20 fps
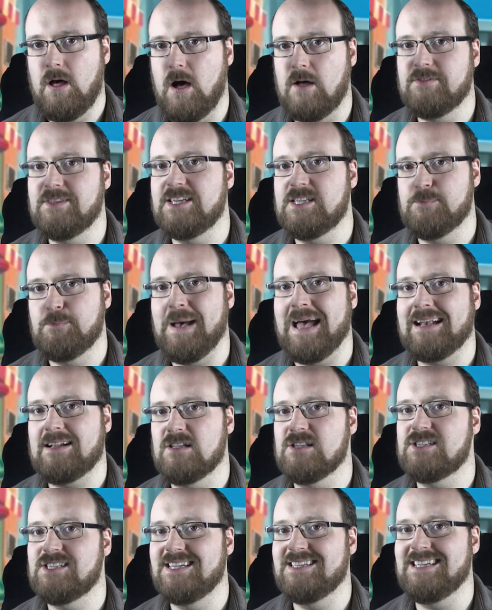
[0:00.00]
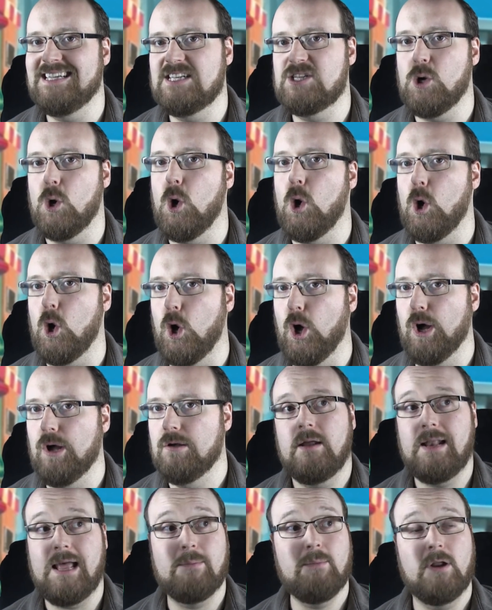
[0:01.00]
on this Battle City tour,
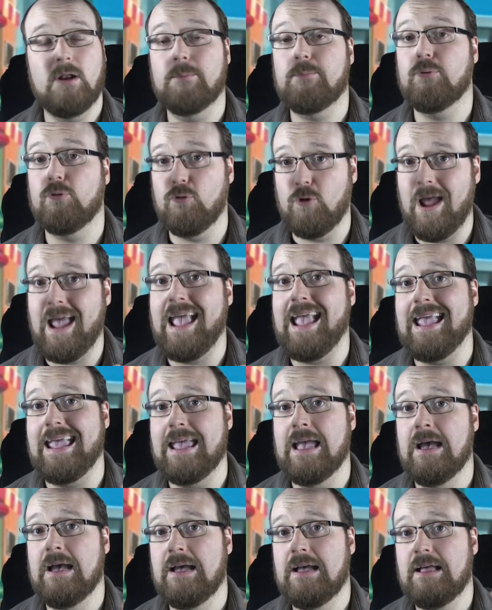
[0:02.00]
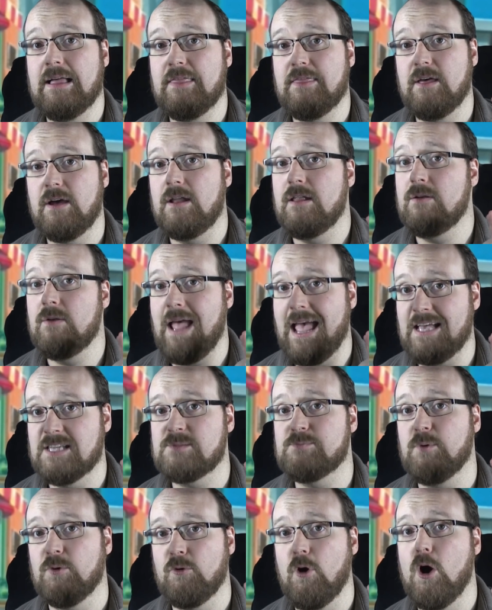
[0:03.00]
and I'm gonna pray that
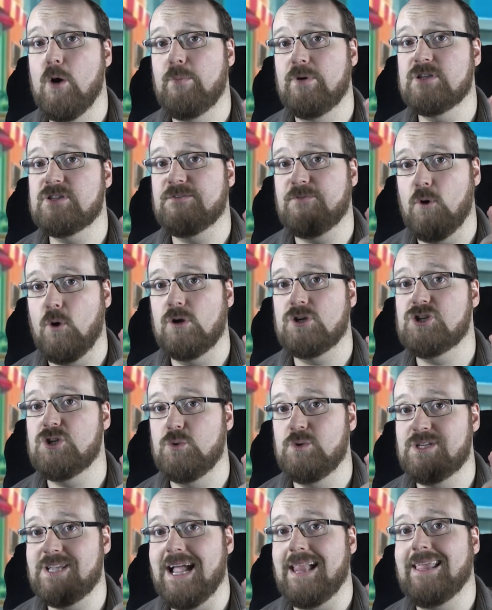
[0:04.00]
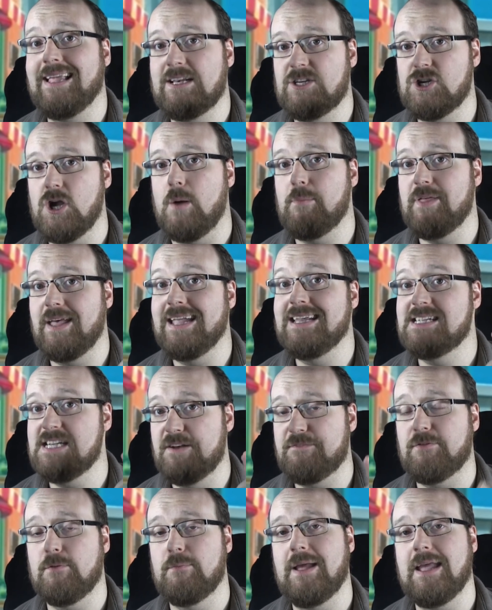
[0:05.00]
Esperoba's fortune-telling job that he
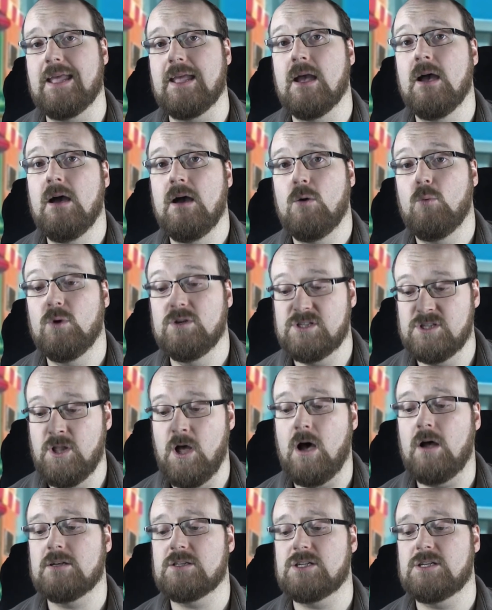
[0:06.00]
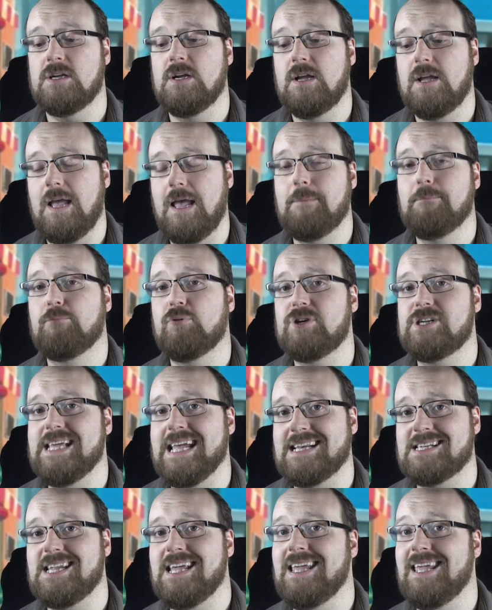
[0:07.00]
did for me was not him
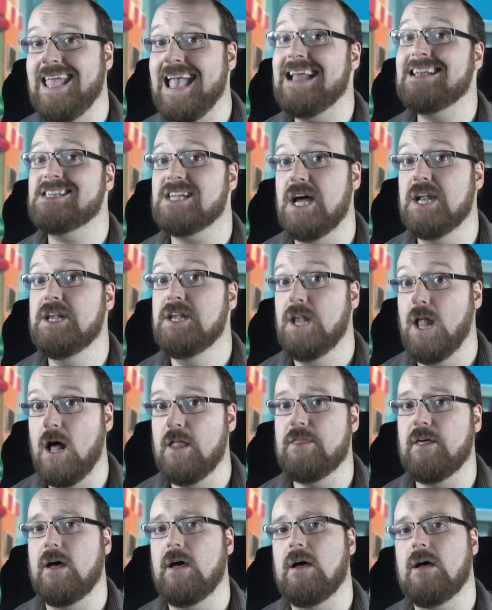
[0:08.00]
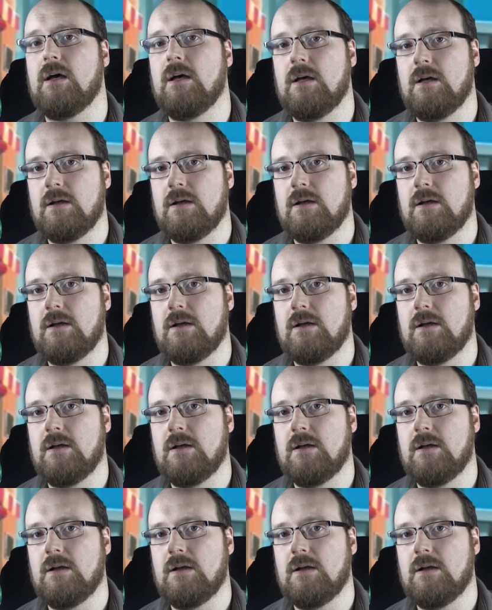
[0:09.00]
predicting yet another